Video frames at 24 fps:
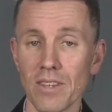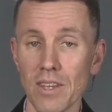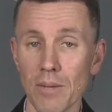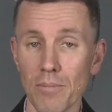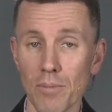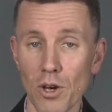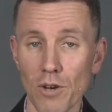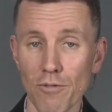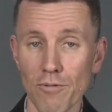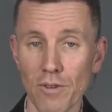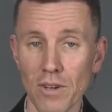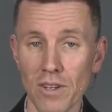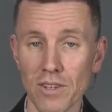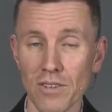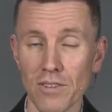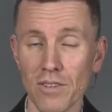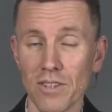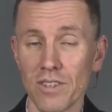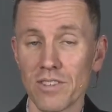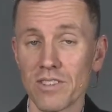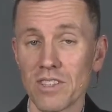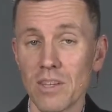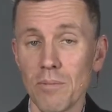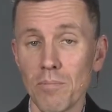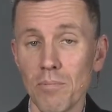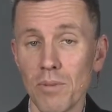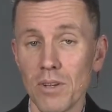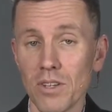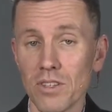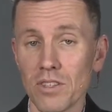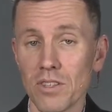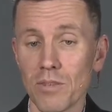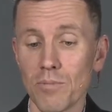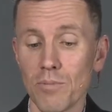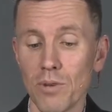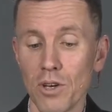perfect, the
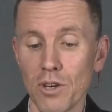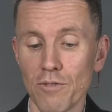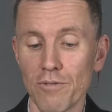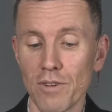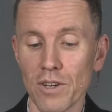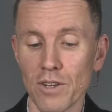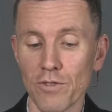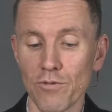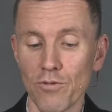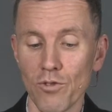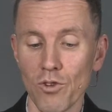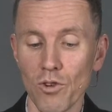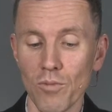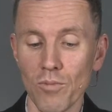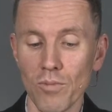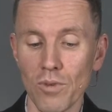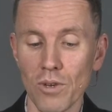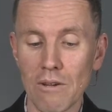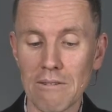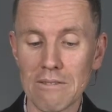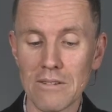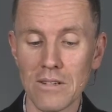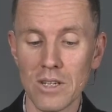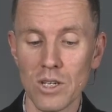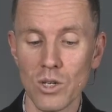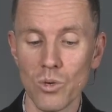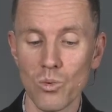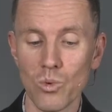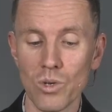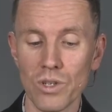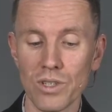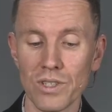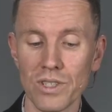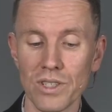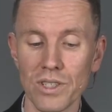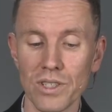simplest perfect form,
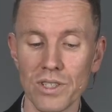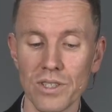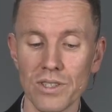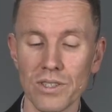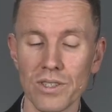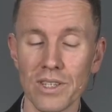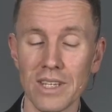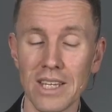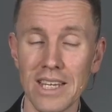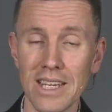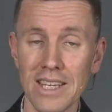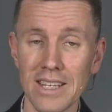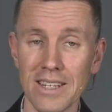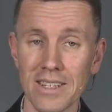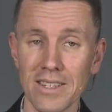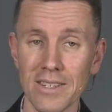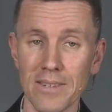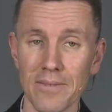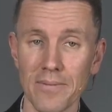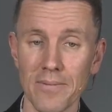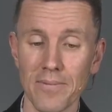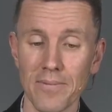which is hit.